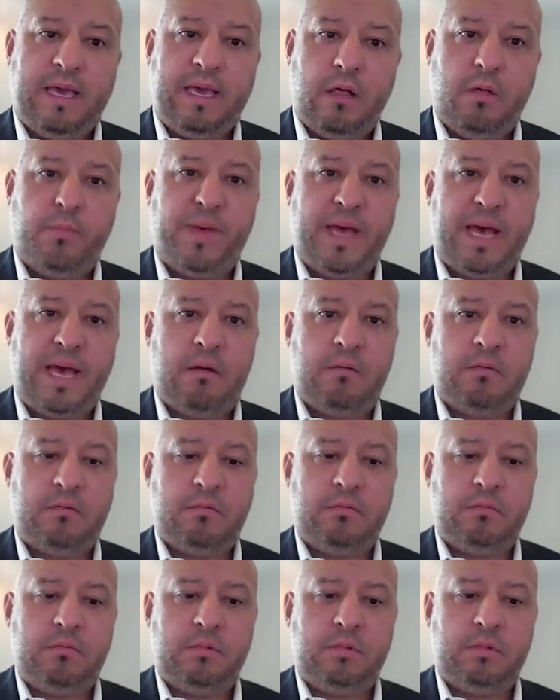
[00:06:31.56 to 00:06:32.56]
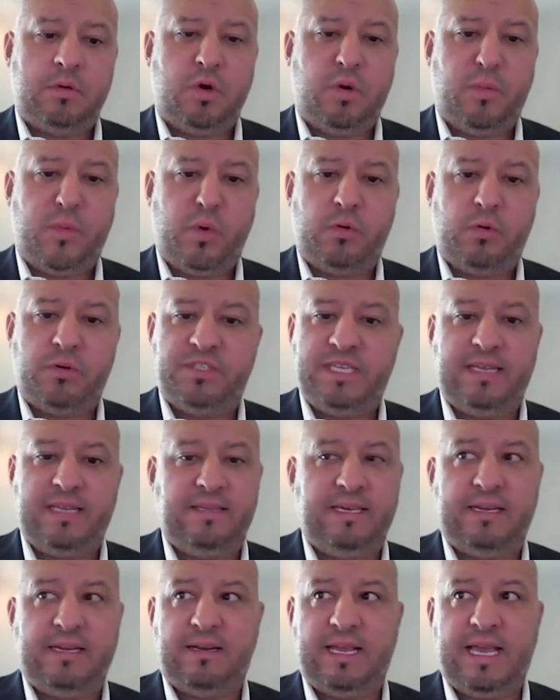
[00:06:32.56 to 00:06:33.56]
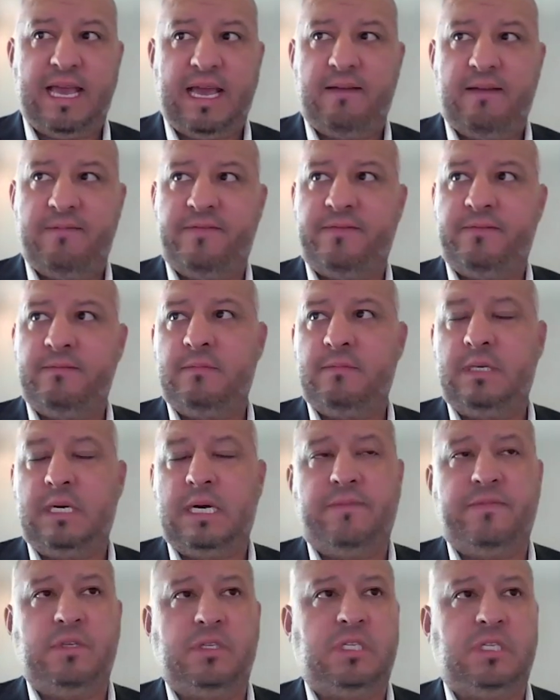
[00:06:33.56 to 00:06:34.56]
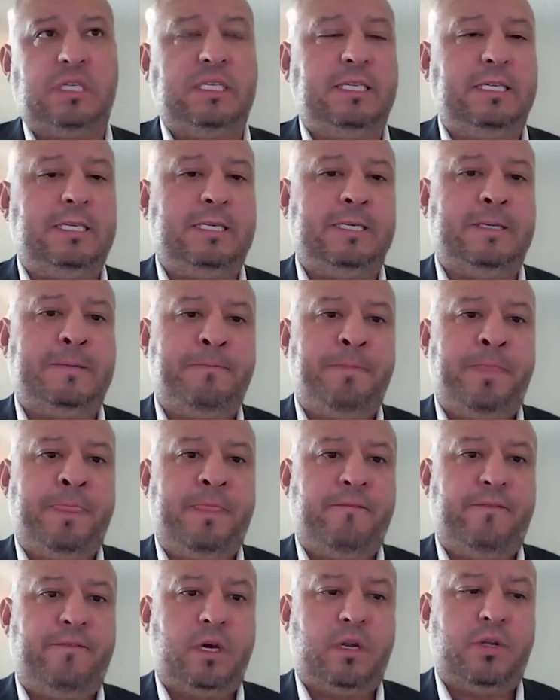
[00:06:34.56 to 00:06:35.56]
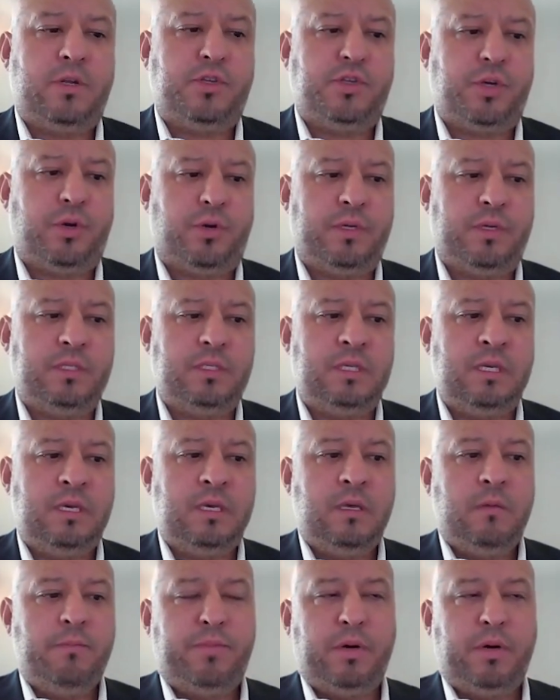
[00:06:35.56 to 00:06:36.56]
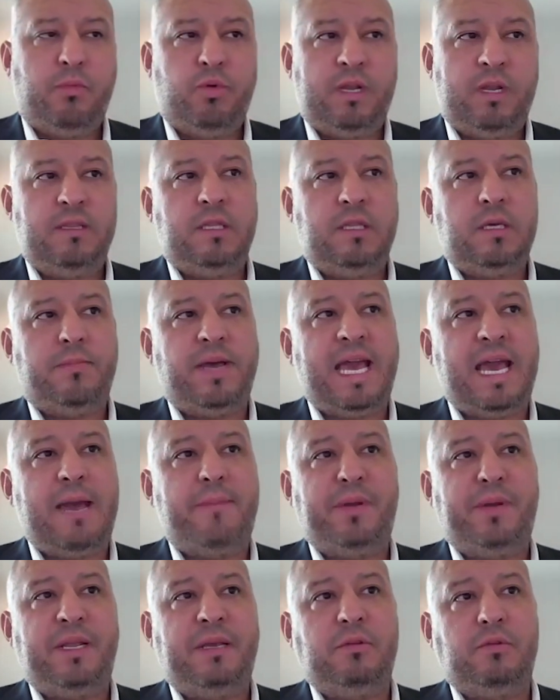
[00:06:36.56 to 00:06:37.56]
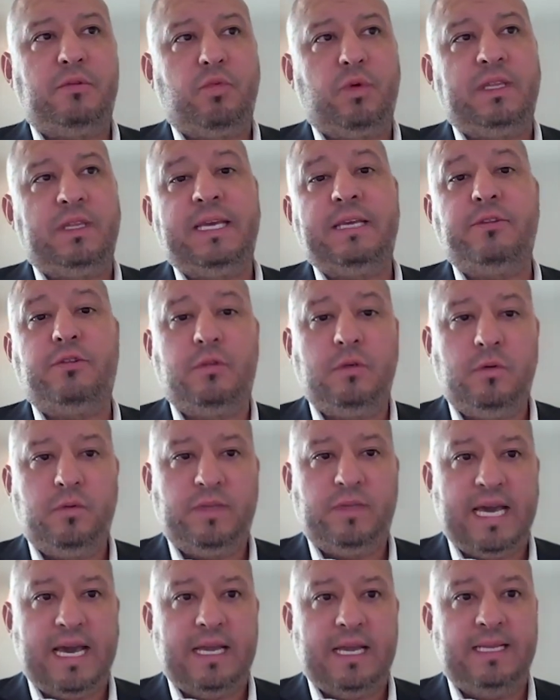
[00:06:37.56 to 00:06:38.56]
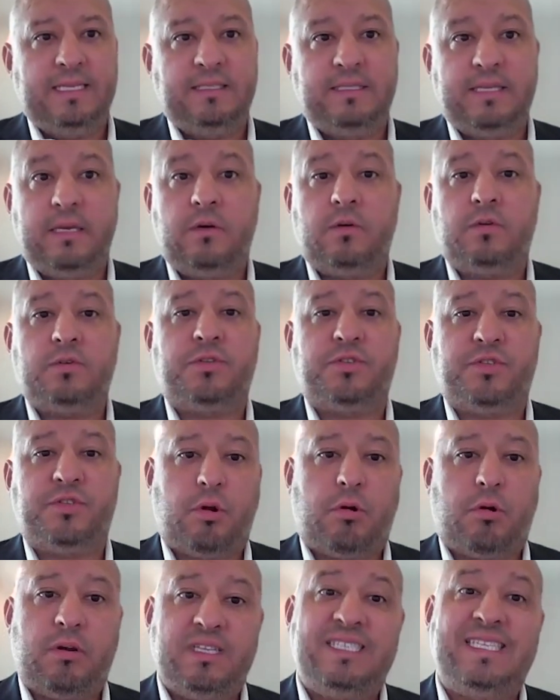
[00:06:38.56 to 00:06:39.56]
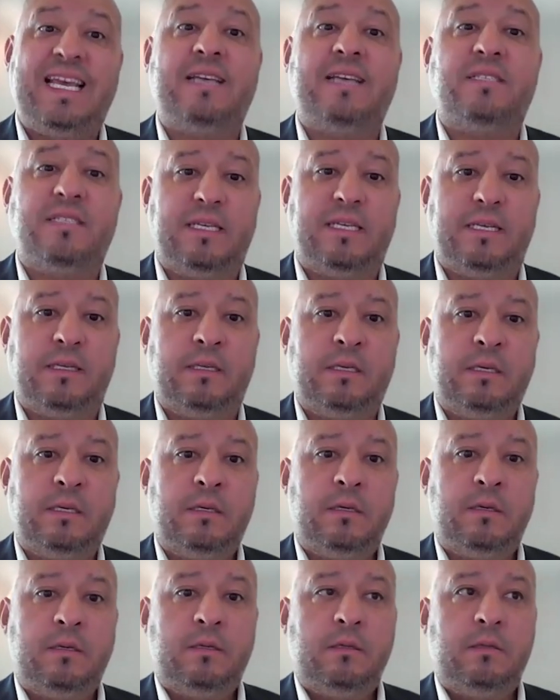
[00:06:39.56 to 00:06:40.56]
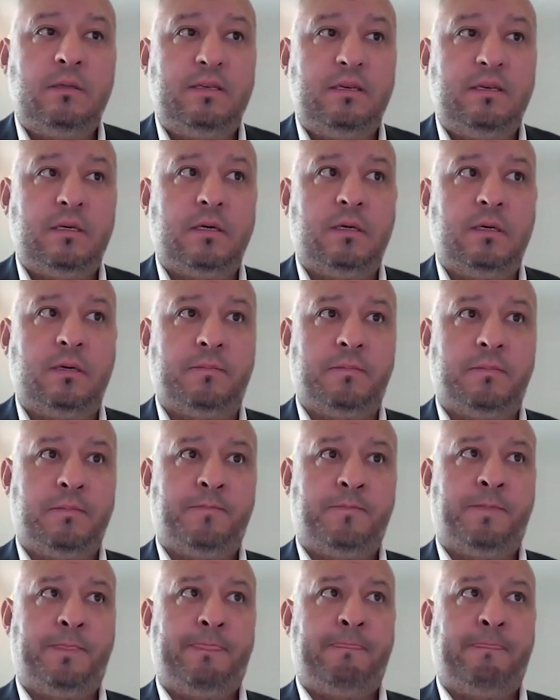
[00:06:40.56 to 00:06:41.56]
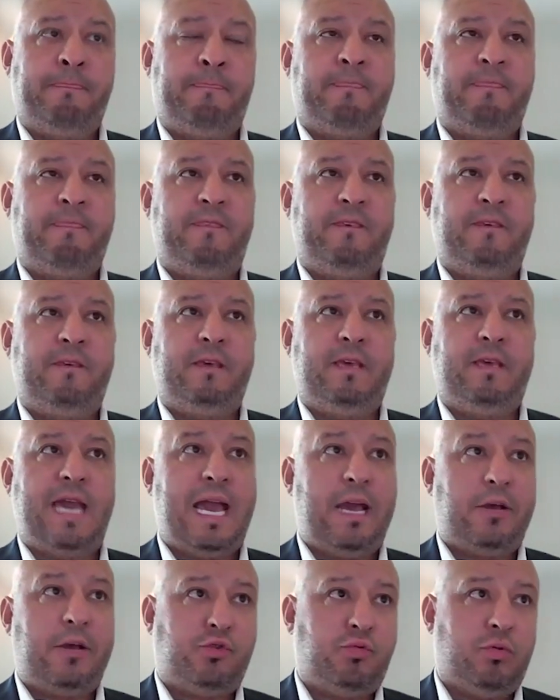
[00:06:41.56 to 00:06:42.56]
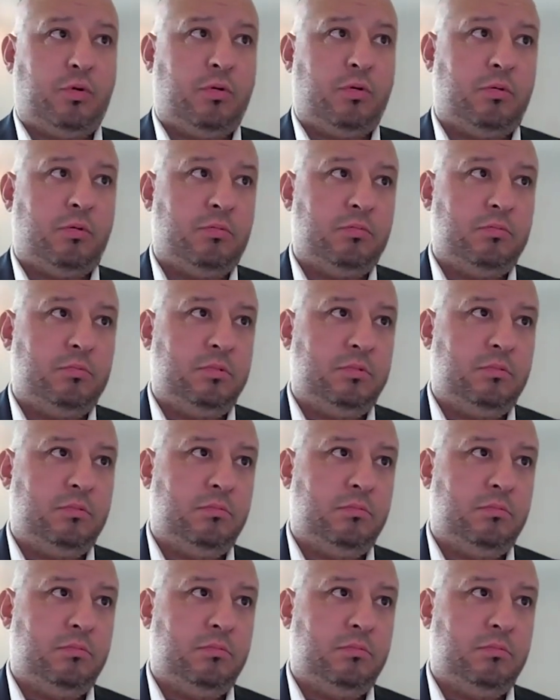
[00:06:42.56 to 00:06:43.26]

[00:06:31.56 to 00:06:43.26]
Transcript: help out homeowners that didn't have, obviously, uh, flood insurance. But what ended up happening when they do that is they also start assessing the the actual